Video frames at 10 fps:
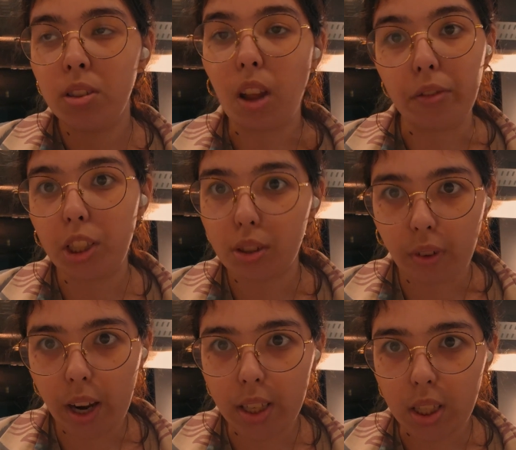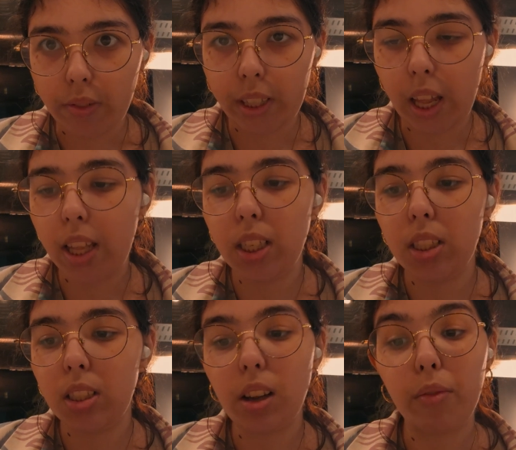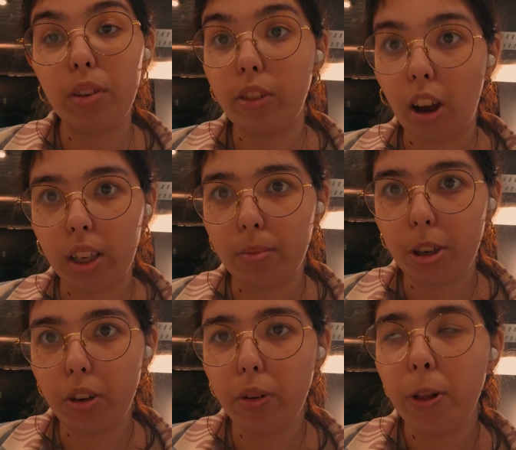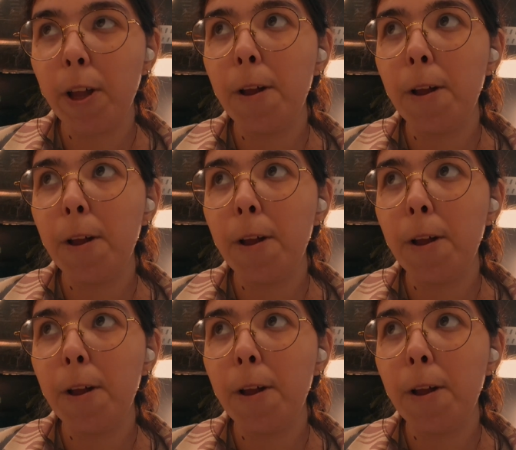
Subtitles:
stuff she's read and stuff like that, and stuff we've talked about.